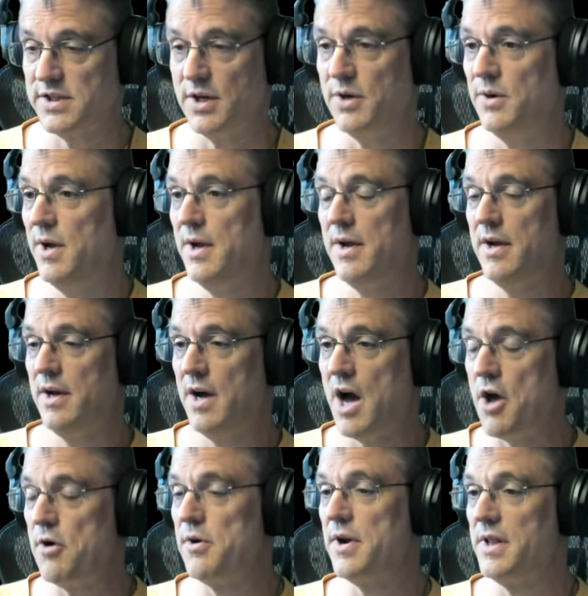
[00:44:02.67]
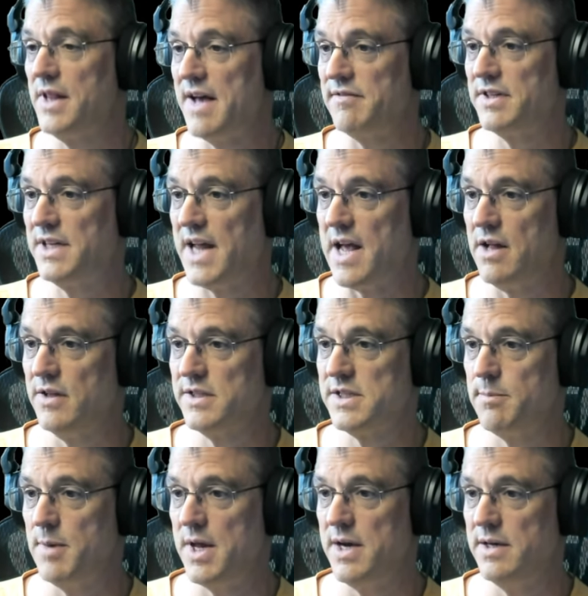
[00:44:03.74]
So 111 gallons
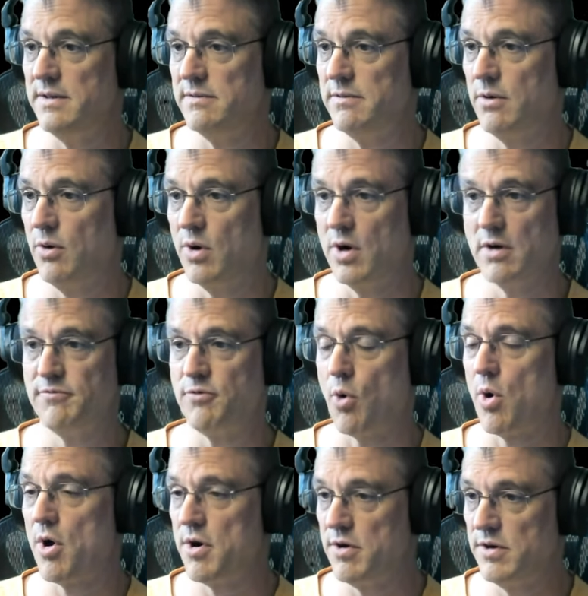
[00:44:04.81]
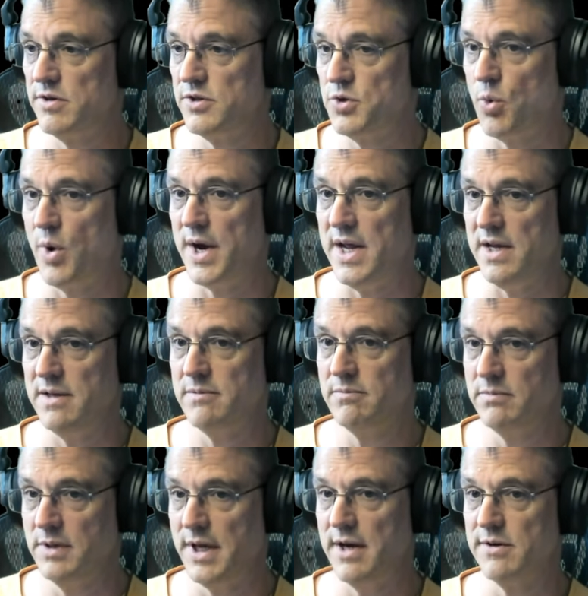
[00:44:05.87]
a minute or 420
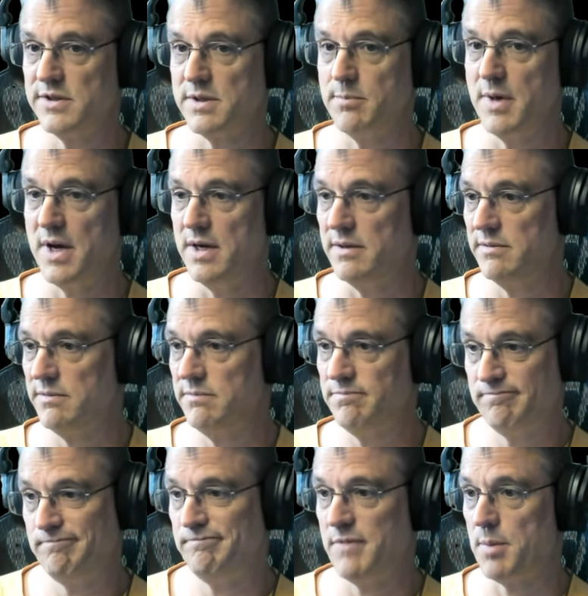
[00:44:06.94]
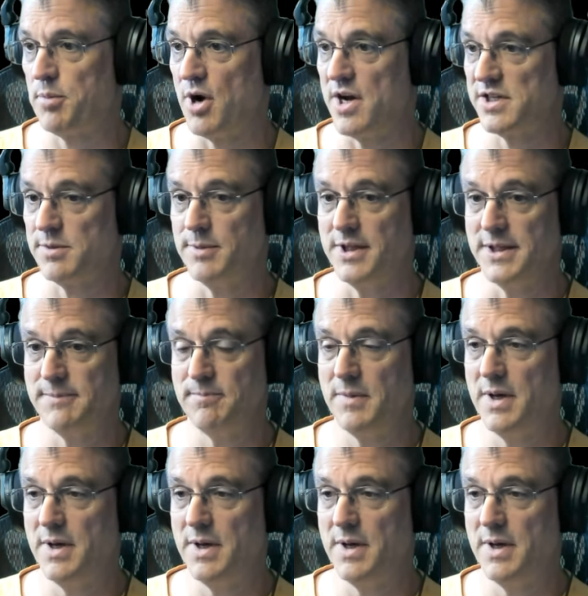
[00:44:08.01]
liters a minute approximately.